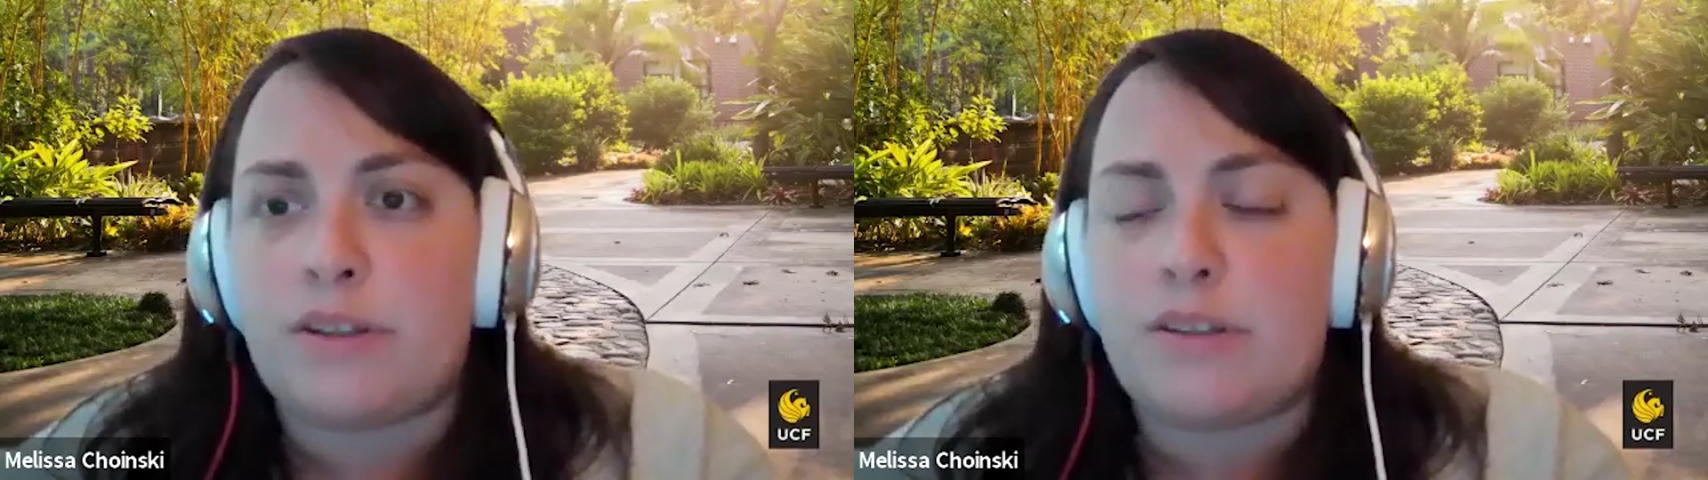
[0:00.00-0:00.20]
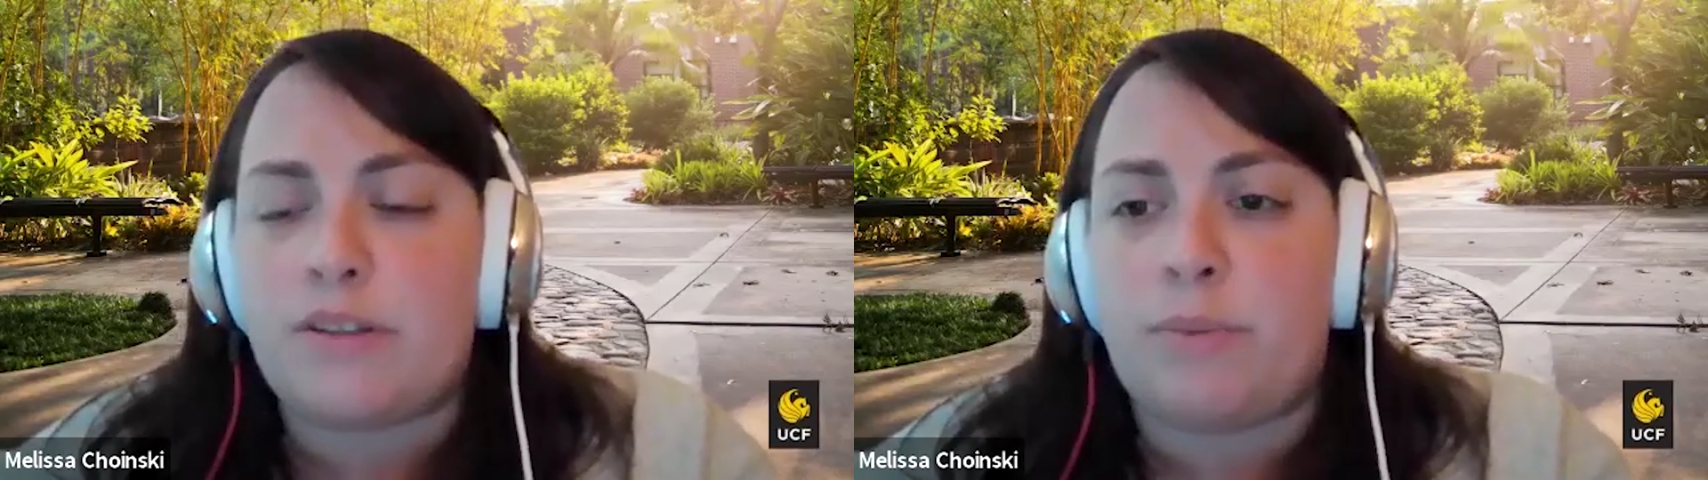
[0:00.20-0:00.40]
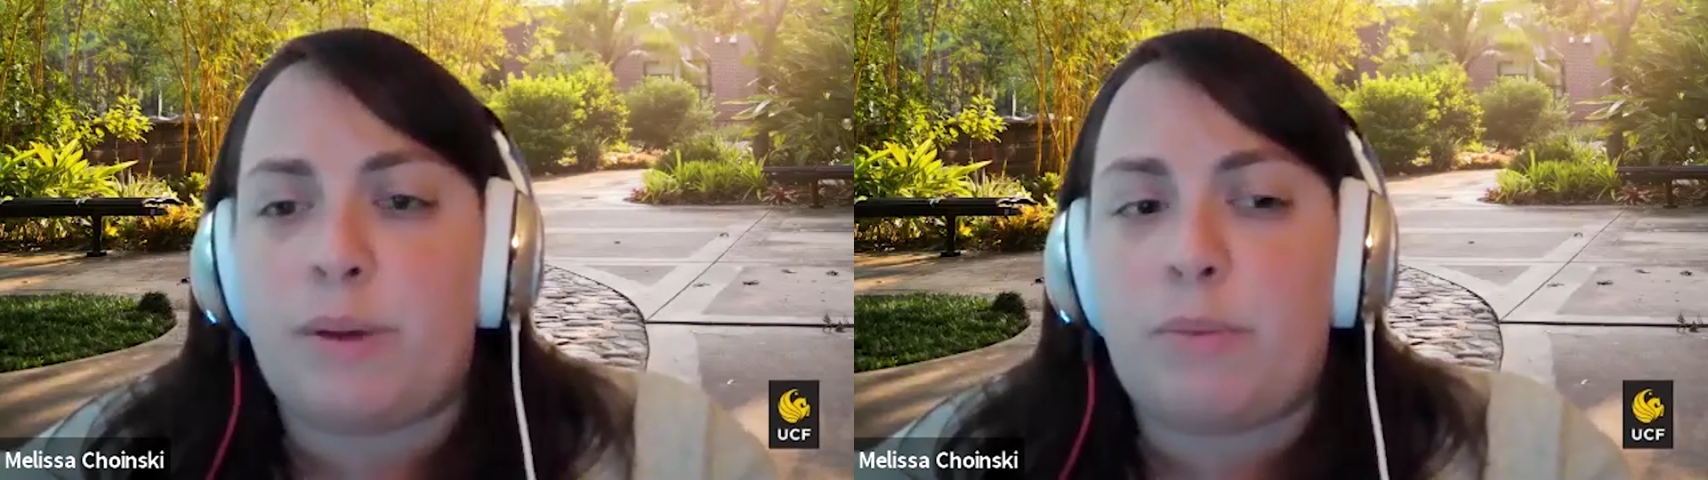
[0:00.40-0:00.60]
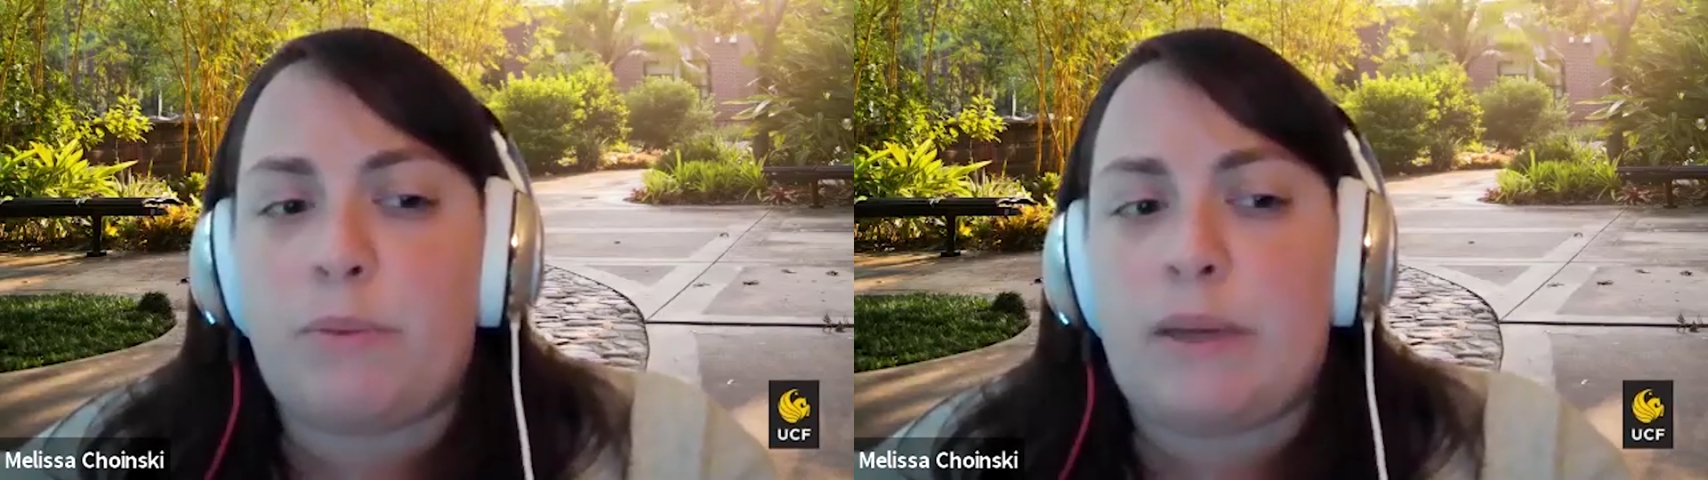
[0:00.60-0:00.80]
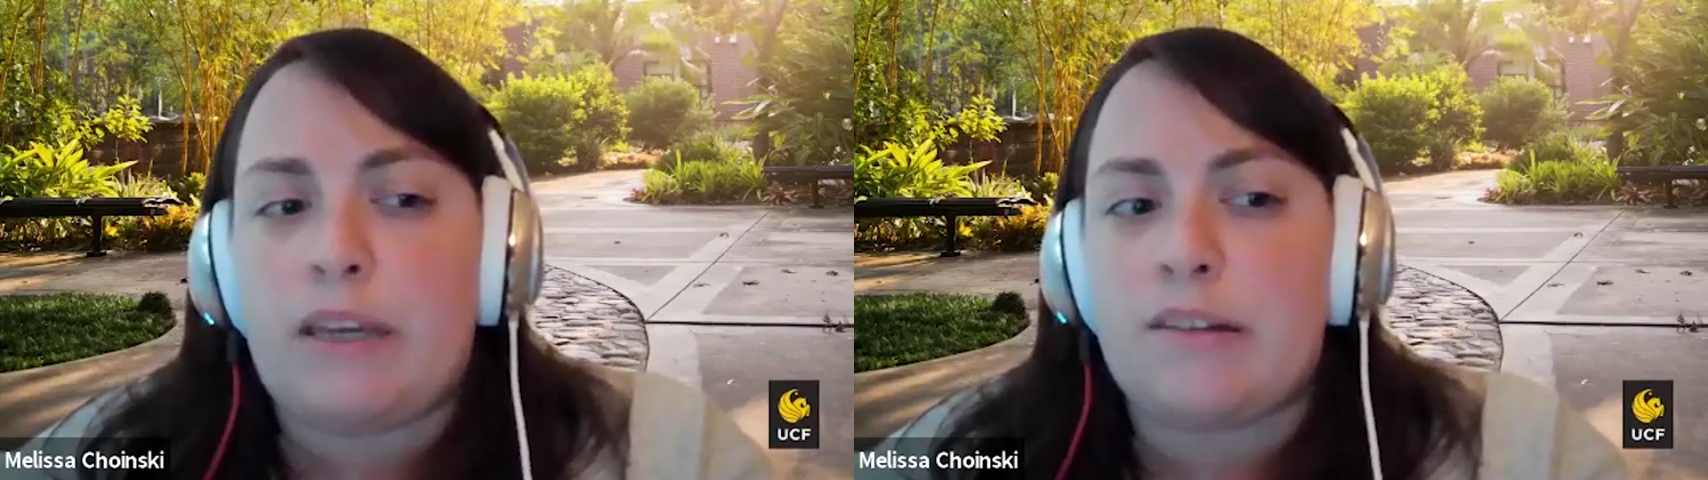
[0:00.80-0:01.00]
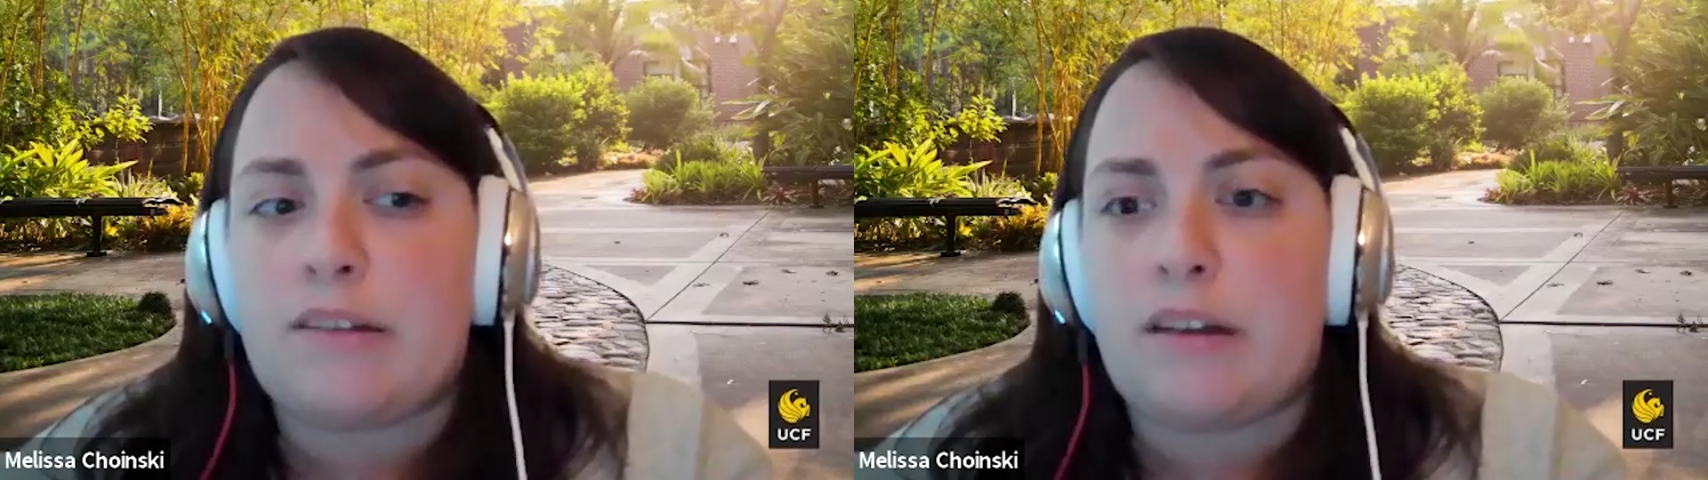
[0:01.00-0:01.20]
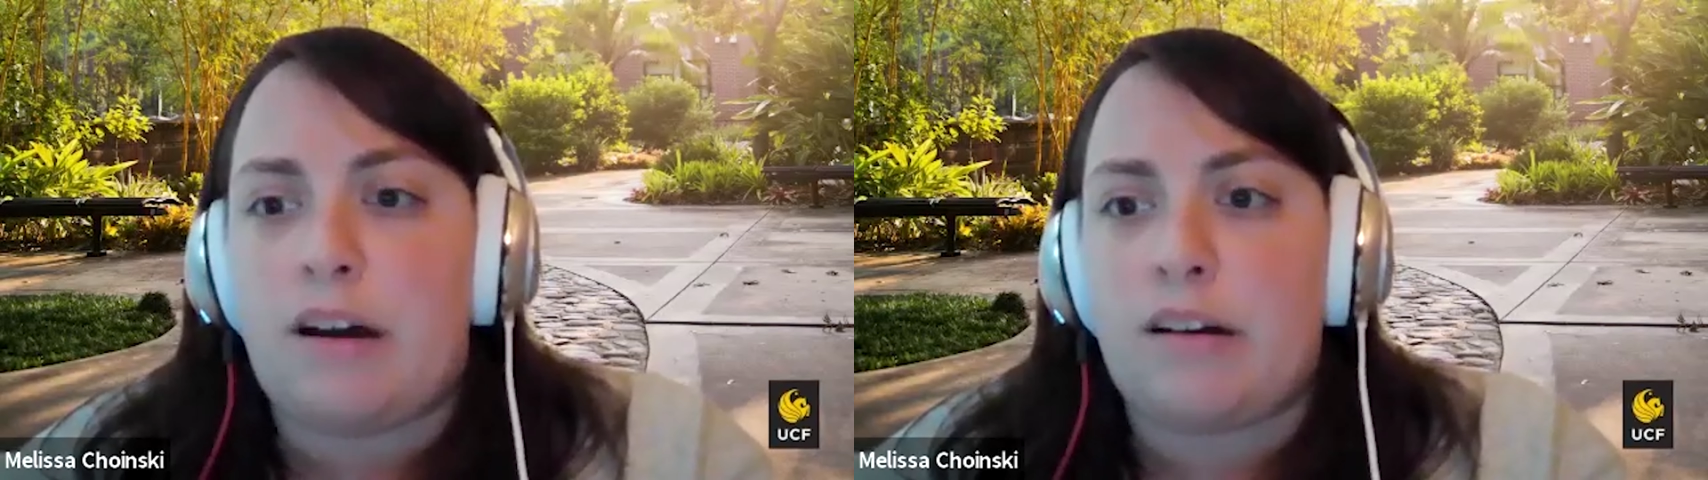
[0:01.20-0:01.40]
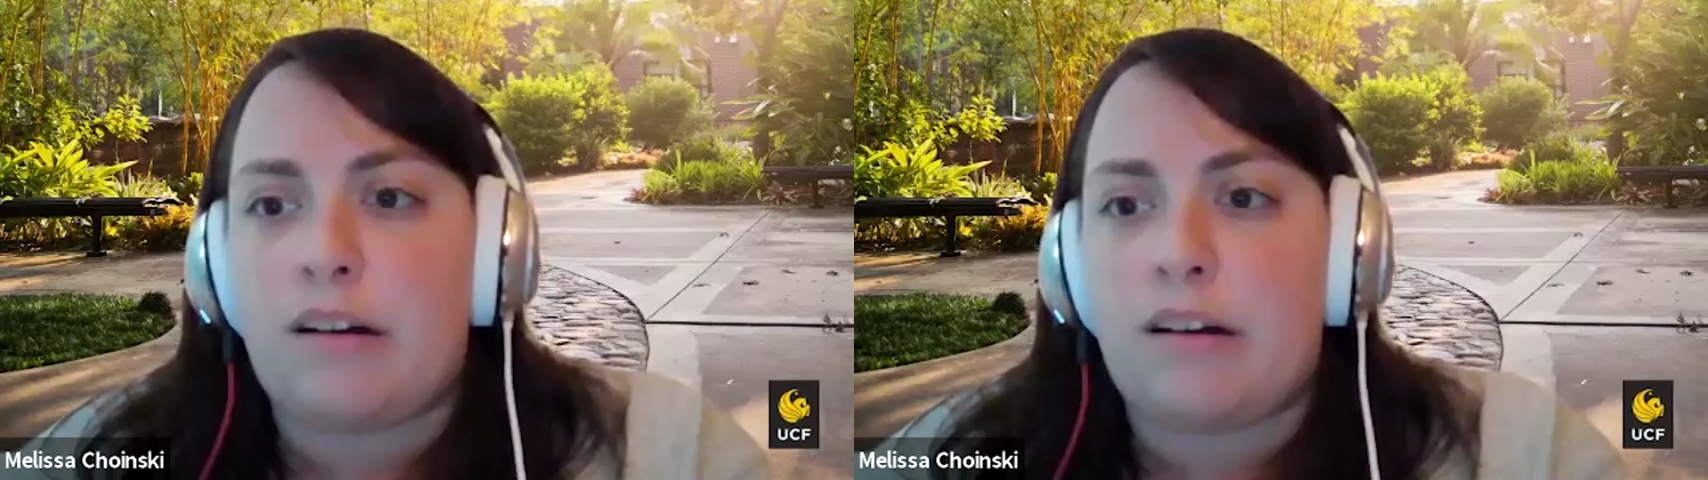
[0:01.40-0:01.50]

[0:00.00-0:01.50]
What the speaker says: clarification on yours.